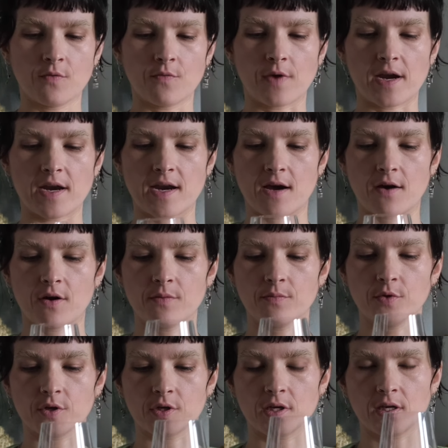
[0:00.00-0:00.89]
Right now I'm
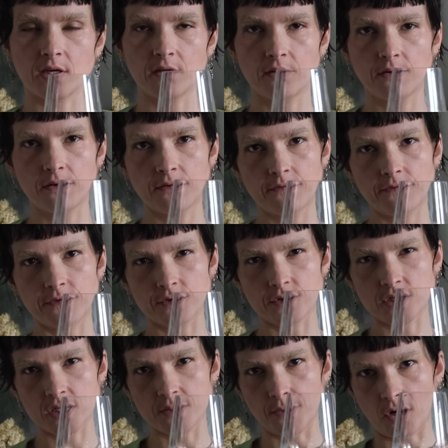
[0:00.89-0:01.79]
looking for
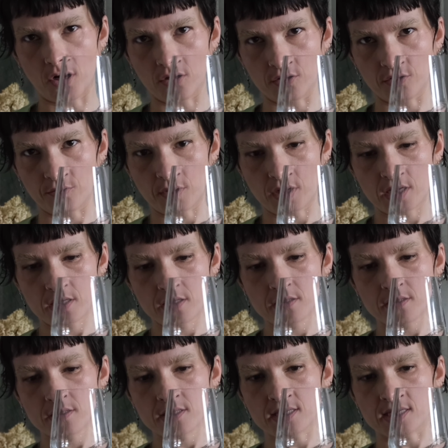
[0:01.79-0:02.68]
smaller
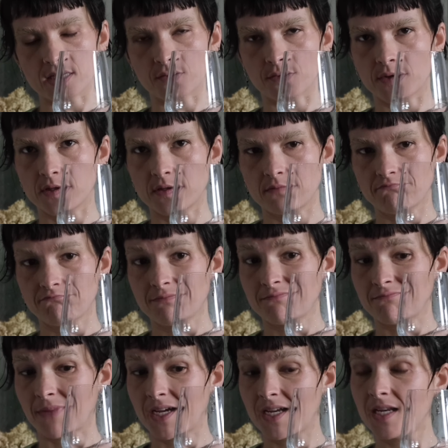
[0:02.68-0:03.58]
ones. This one
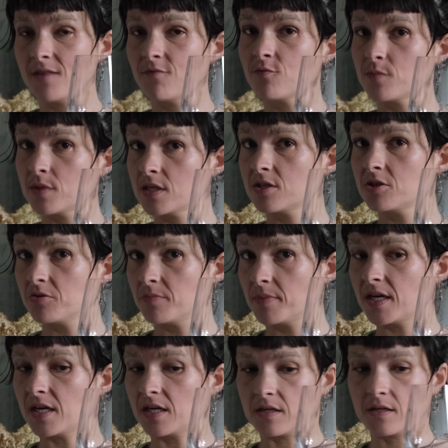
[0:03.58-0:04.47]
might even be too
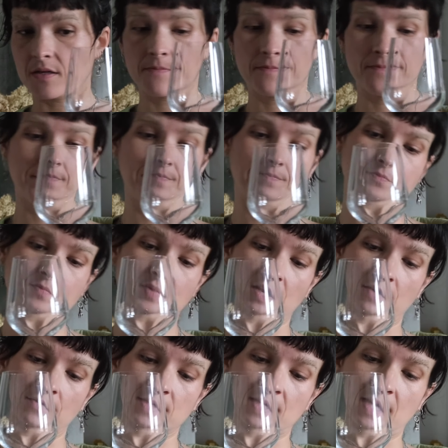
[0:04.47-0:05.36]
big, but
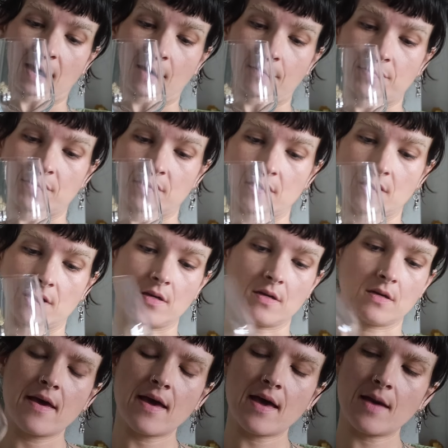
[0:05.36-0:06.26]
I was happy
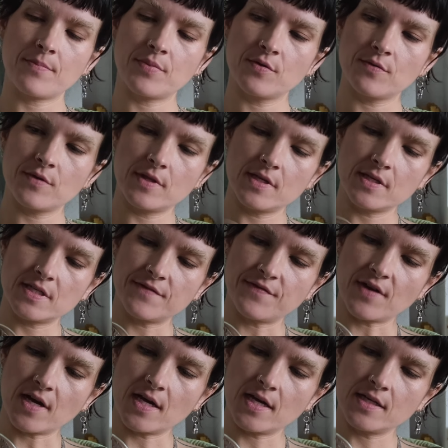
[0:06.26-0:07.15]
with this
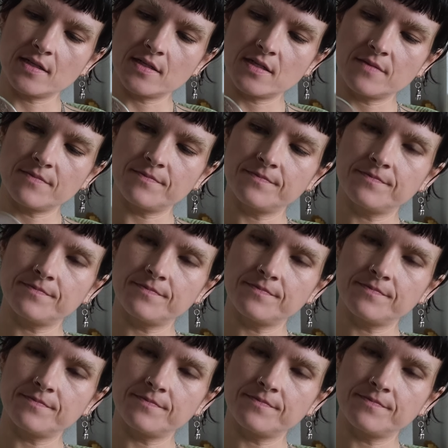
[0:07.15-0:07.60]
find.